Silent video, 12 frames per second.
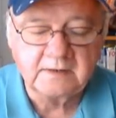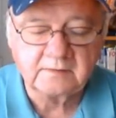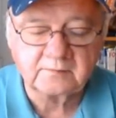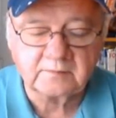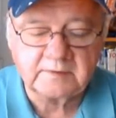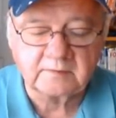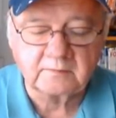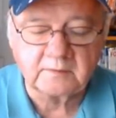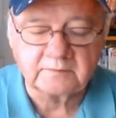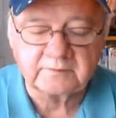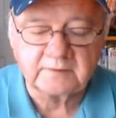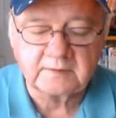
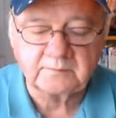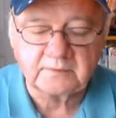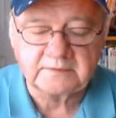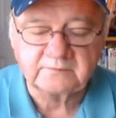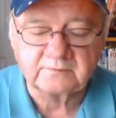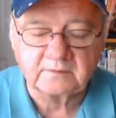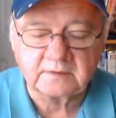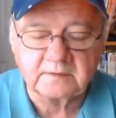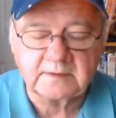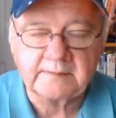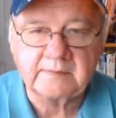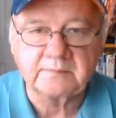3-year-olds and up race for a
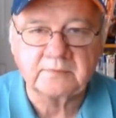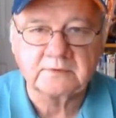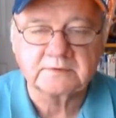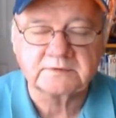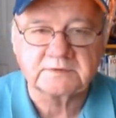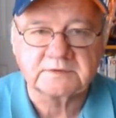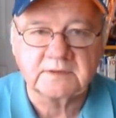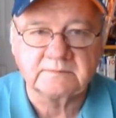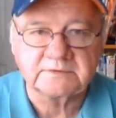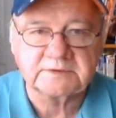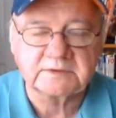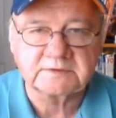claiming purse of some
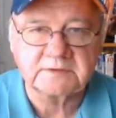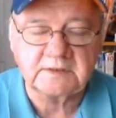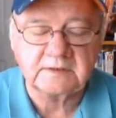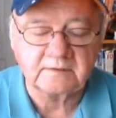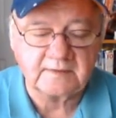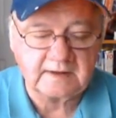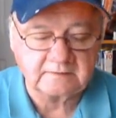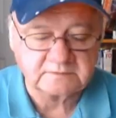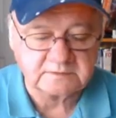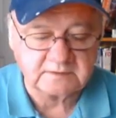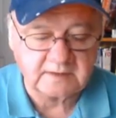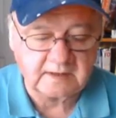
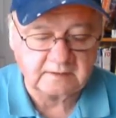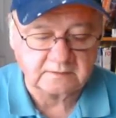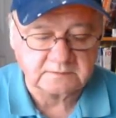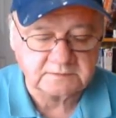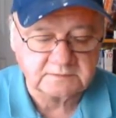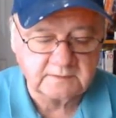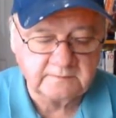$16,000.